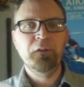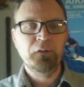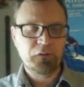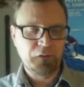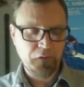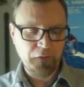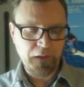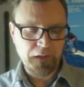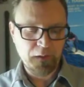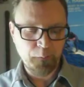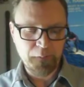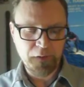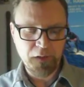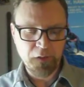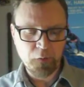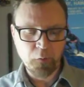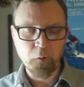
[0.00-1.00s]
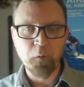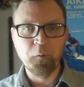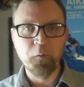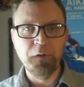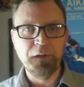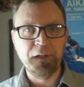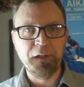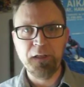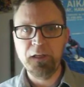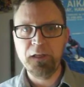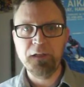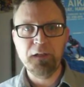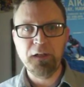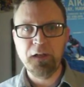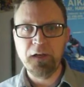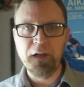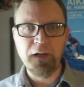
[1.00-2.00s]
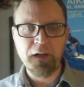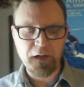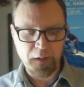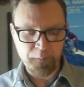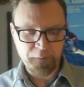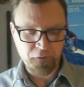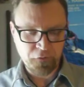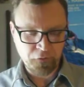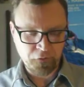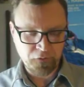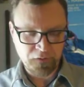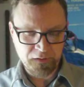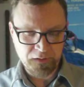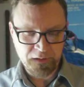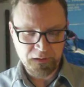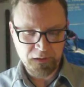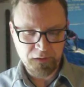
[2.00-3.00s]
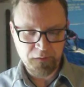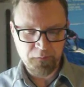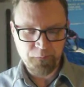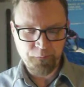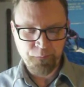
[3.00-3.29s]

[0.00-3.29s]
so that'll be a cool one to get. Uh, I'm interested in it.